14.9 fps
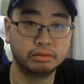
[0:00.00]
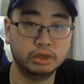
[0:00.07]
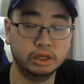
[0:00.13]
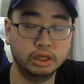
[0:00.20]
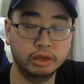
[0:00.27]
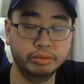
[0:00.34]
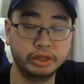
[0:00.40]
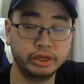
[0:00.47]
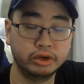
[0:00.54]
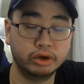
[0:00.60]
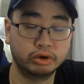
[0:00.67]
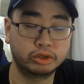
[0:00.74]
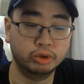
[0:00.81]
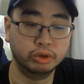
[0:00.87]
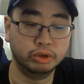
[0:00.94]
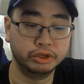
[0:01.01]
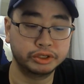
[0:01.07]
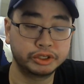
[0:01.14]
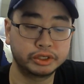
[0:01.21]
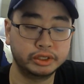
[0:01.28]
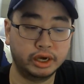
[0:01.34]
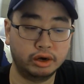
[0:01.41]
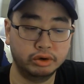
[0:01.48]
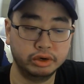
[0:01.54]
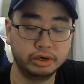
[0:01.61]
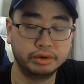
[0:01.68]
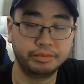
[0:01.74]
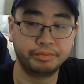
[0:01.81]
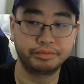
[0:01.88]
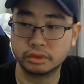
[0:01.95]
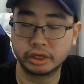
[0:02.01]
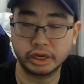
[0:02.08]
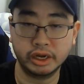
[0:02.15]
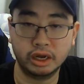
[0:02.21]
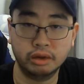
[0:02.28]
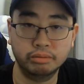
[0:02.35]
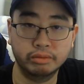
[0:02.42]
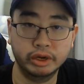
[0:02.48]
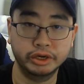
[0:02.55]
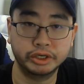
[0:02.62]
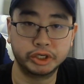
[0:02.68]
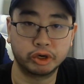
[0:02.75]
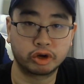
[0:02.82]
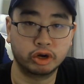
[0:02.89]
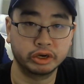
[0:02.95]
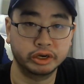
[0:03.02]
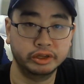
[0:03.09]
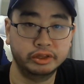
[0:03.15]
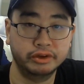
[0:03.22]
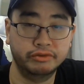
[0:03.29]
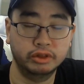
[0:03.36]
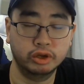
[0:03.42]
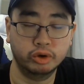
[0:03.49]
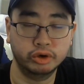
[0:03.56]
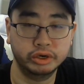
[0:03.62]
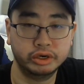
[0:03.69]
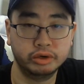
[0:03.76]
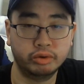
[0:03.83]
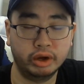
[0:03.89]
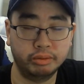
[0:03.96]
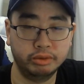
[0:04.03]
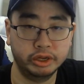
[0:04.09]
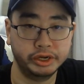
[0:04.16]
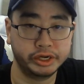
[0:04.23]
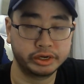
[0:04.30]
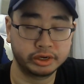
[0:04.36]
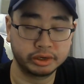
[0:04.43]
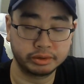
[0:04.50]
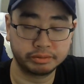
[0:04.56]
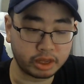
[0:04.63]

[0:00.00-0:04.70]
limiting your tools down can help manage your cognitive load while playing,